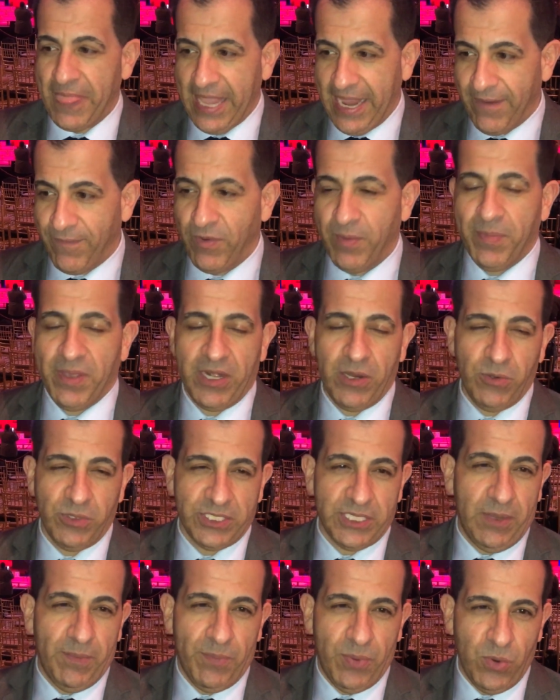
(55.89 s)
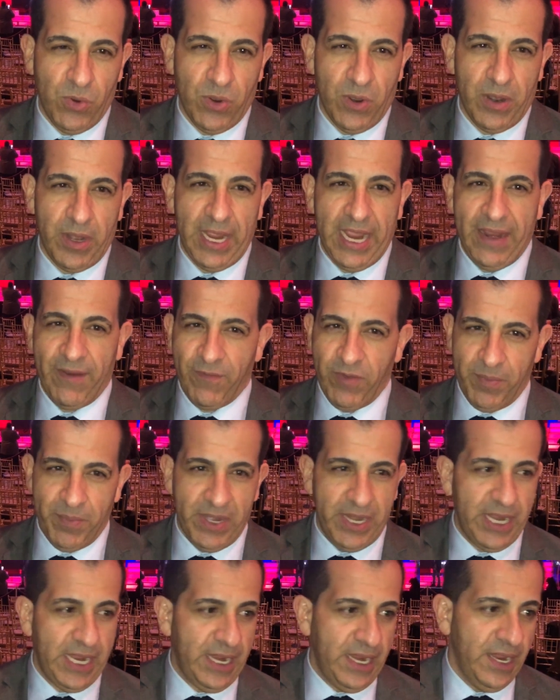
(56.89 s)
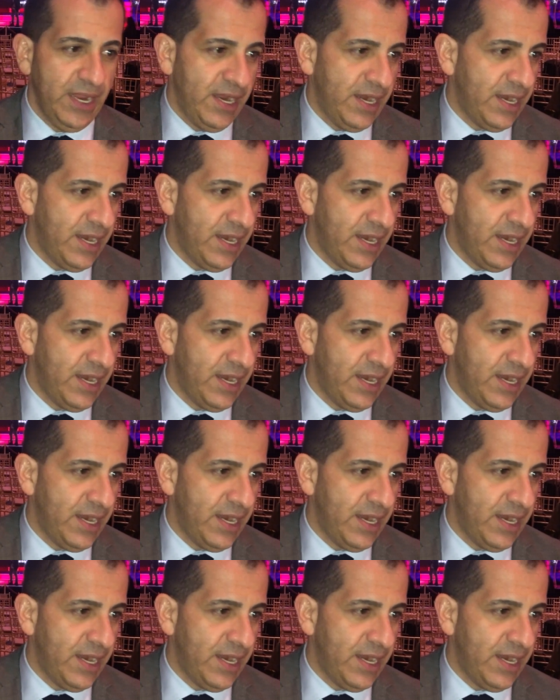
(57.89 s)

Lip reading: everybody was on board, everybody